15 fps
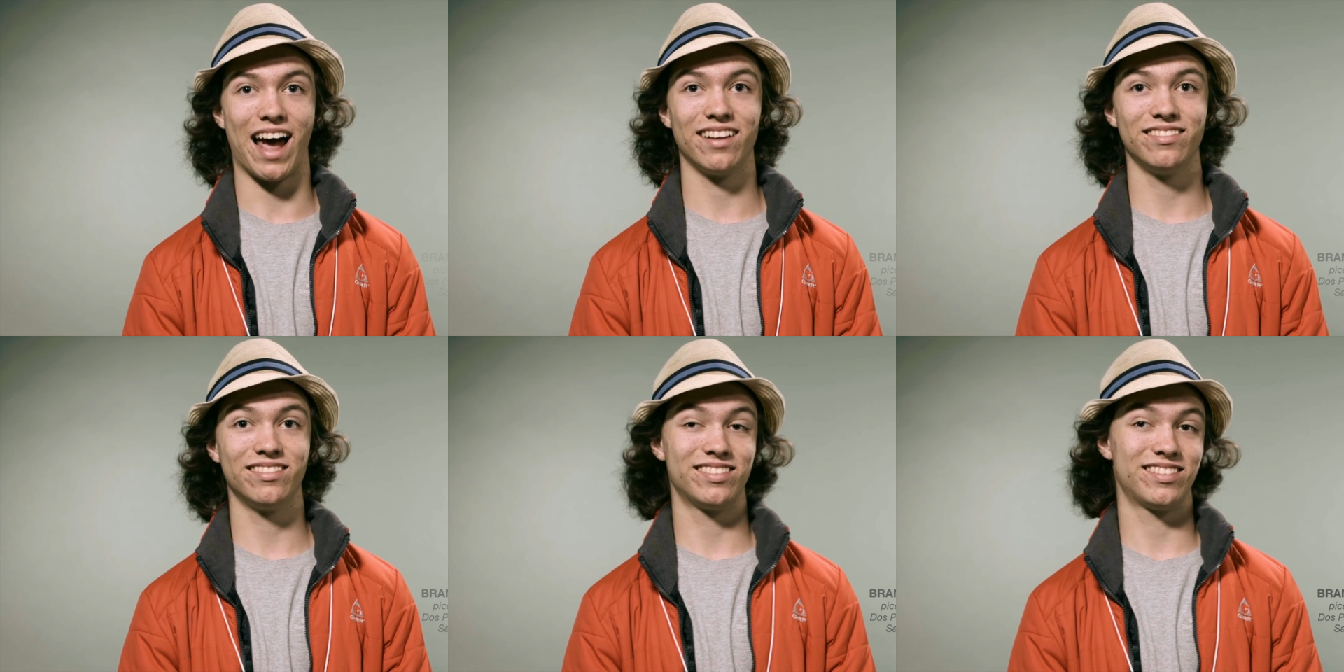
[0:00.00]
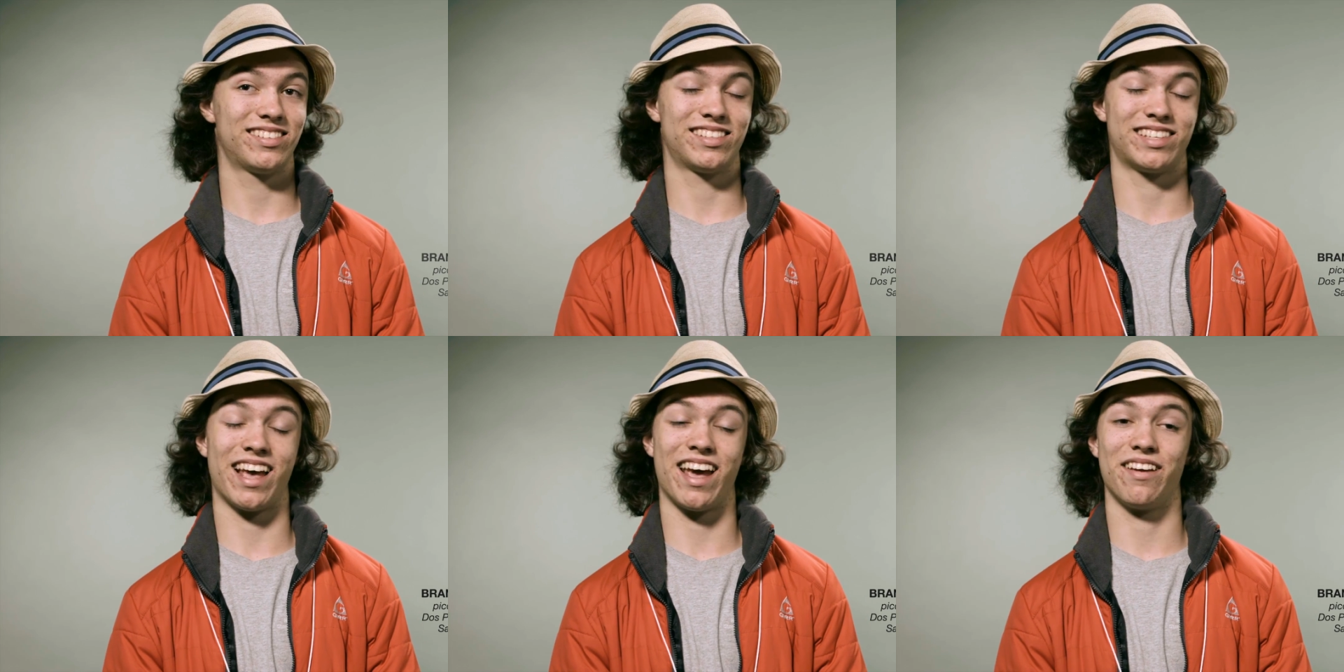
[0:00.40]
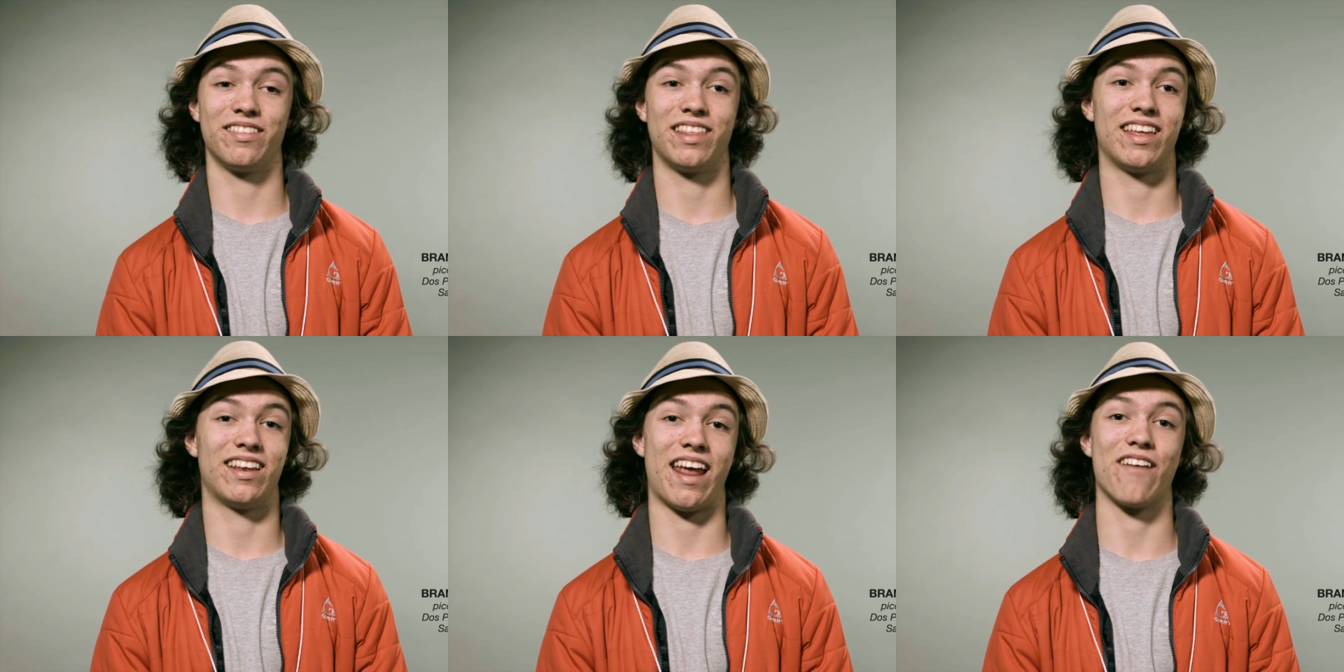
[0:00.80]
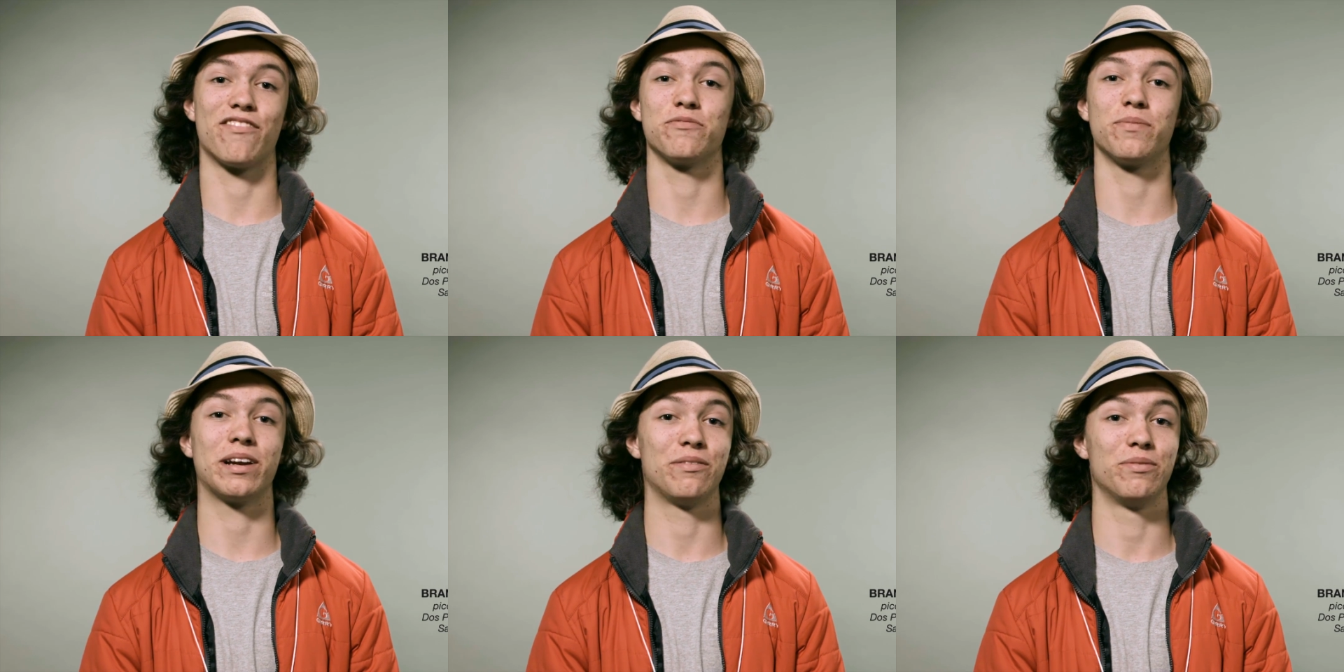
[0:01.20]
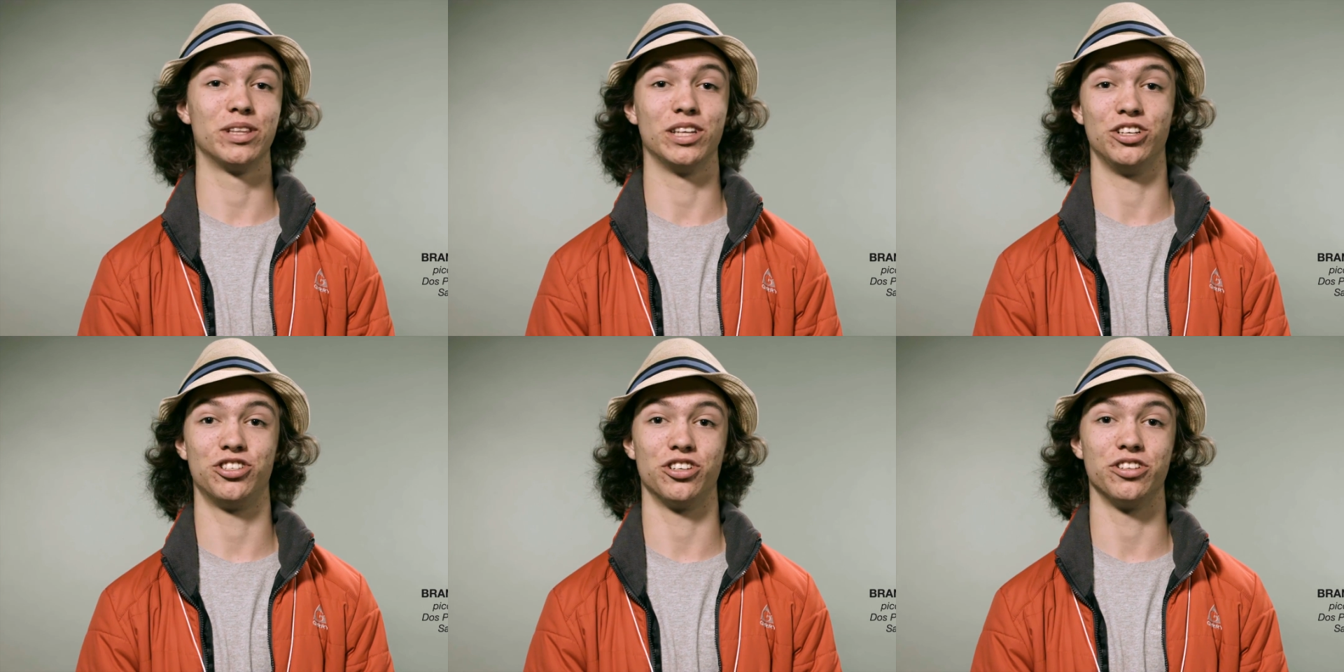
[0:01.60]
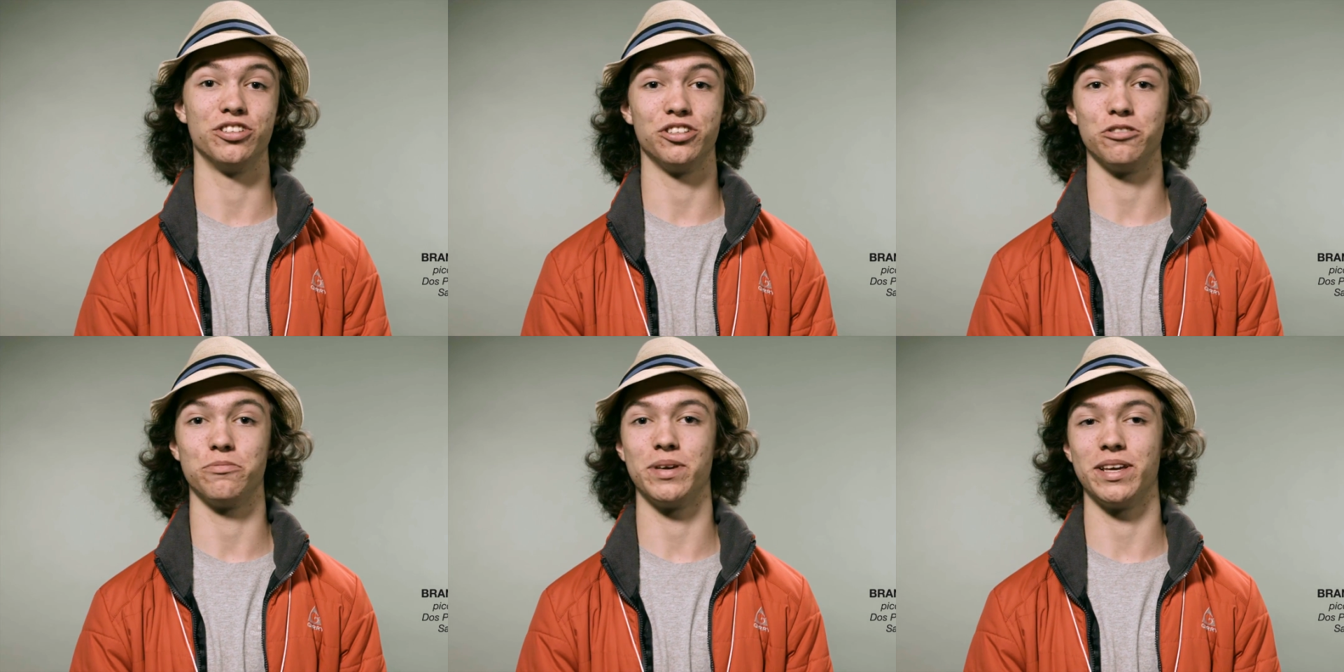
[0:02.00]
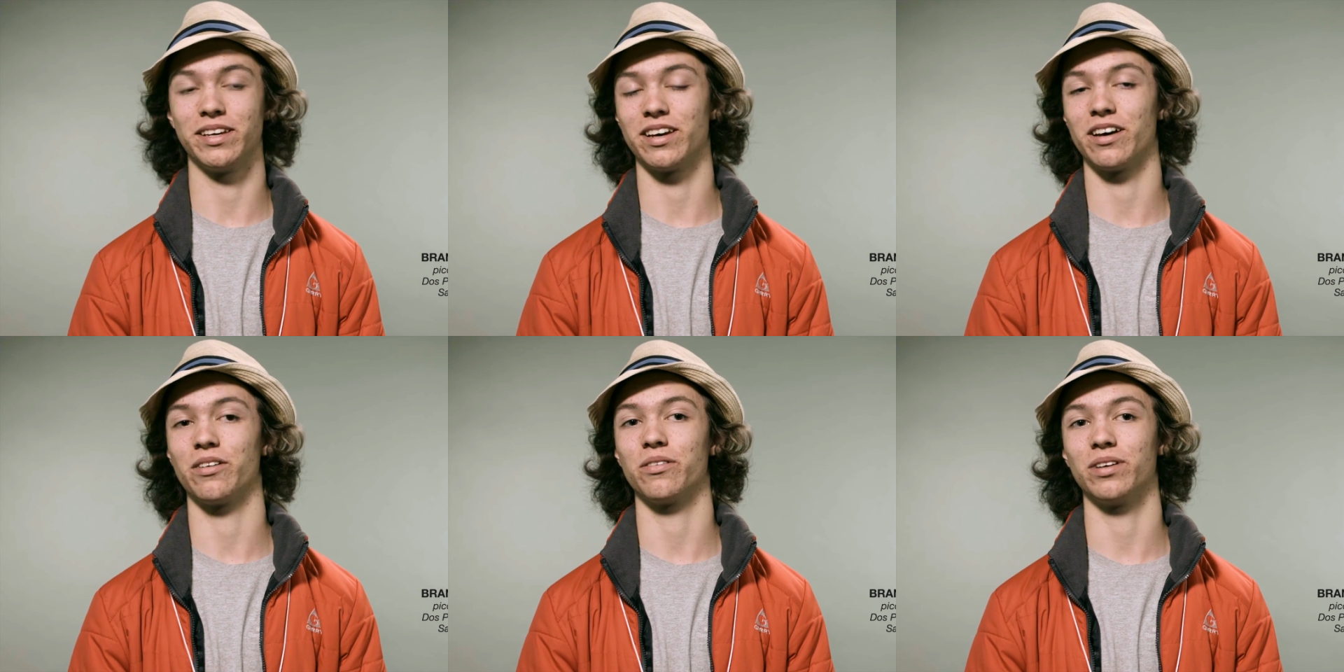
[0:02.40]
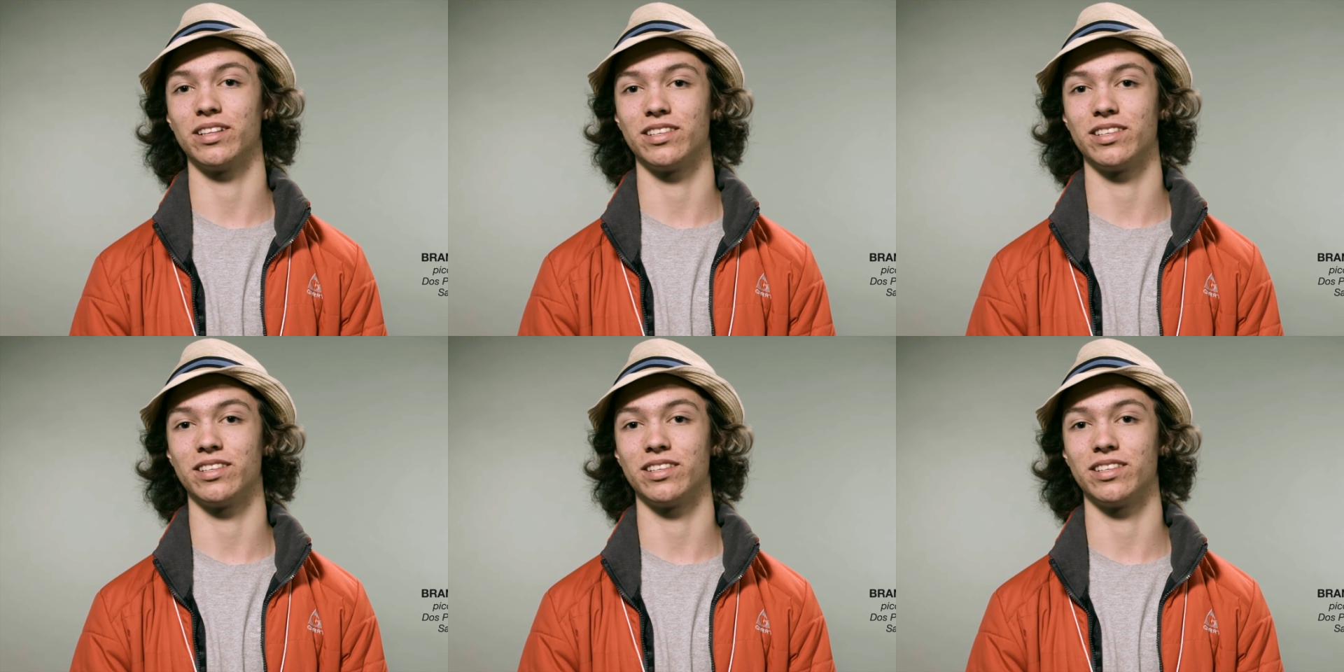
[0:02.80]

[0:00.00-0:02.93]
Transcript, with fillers: I'd say that everybody really should do Pico.